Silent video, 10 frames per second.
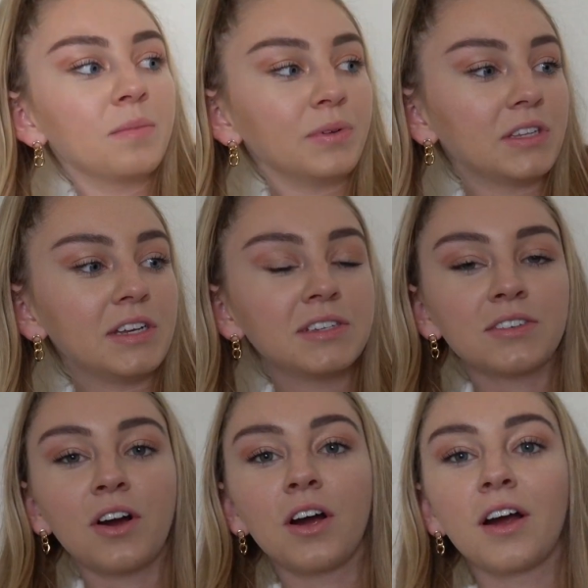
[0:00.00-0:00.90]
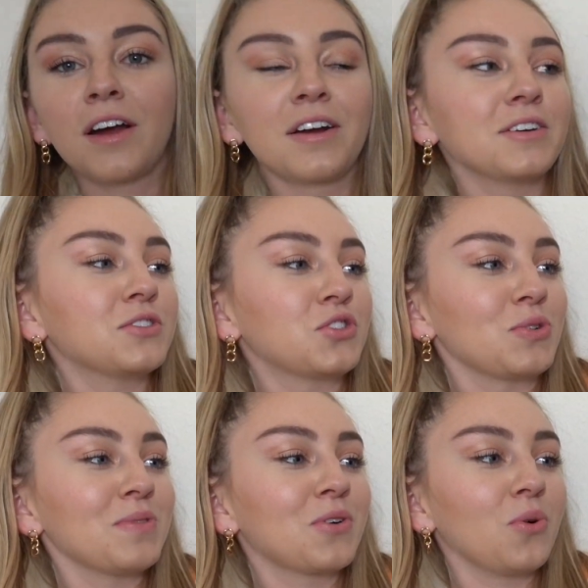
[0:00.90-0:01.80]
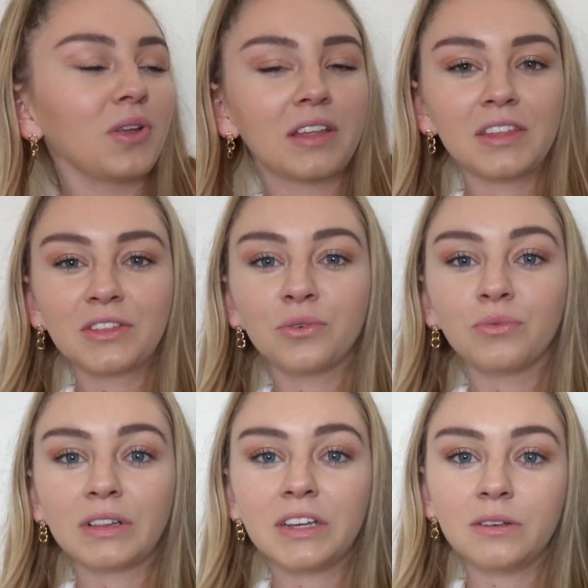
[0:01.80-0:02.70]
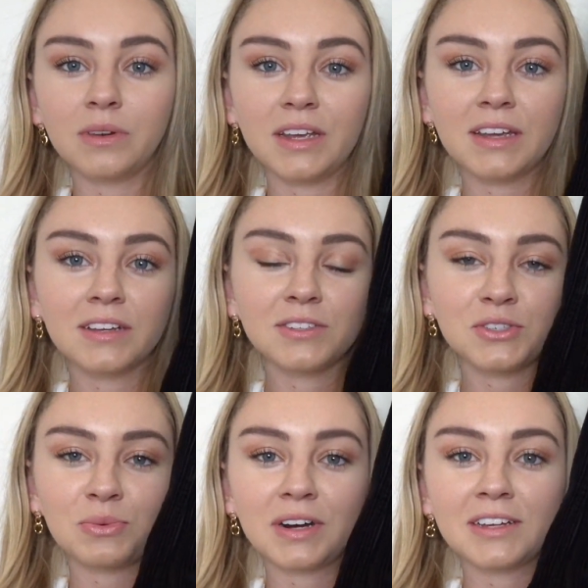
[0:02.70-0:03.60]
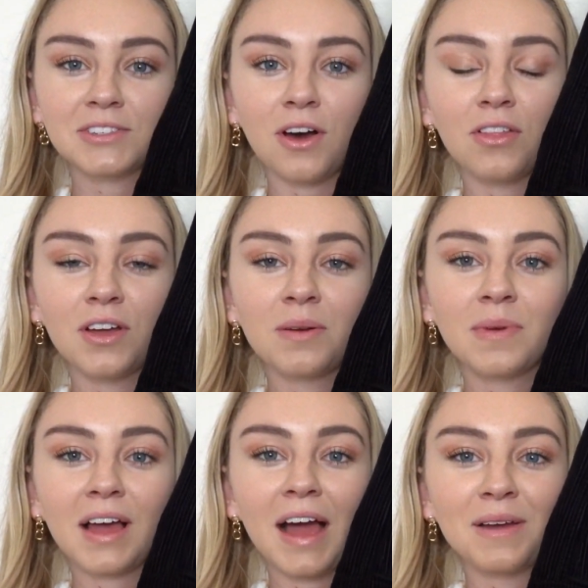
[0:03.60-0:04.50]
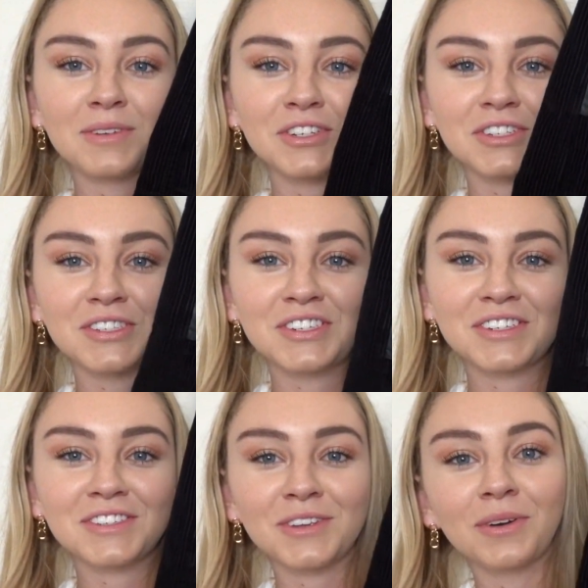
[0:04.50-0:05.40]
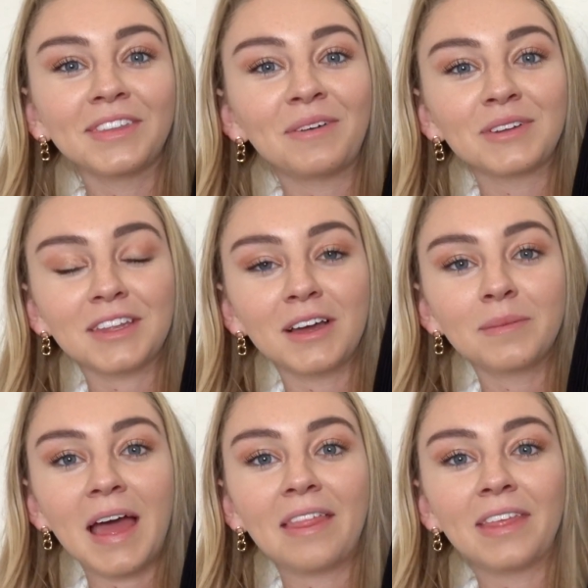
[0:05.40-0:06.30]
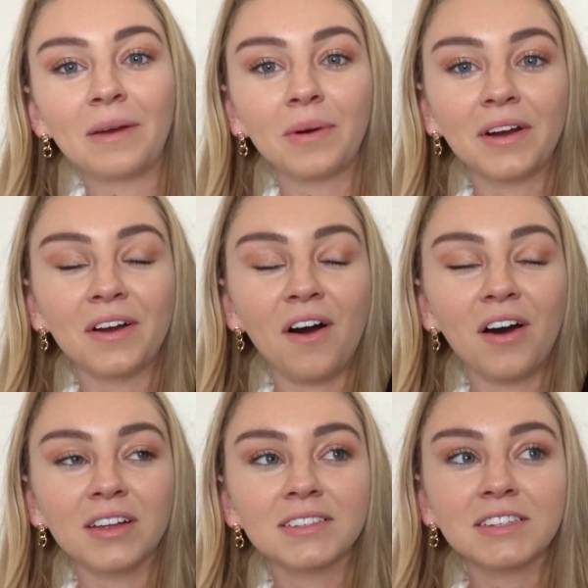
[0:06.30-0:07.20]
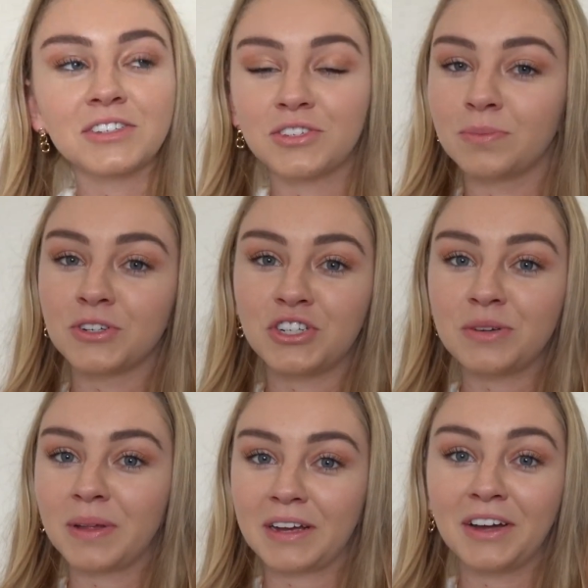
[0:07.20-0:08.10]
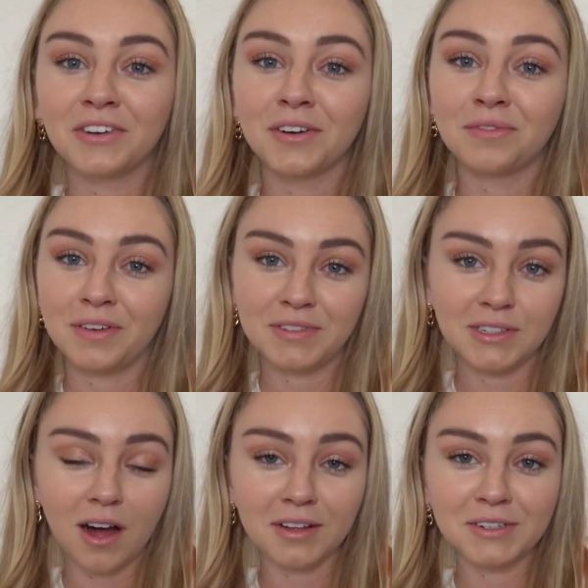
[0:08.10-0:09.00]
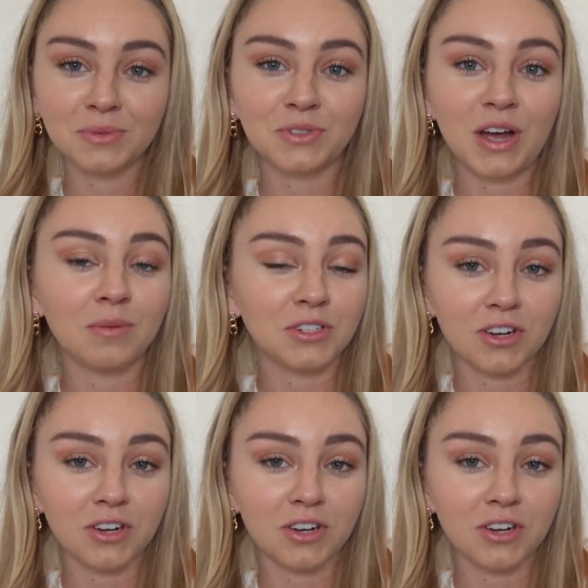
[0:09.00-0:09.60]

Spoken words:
But these are super cool, and I think they're really unique. So when I saw them, I was just so in love with them, and they were honestly super cheap, like under $50, which I was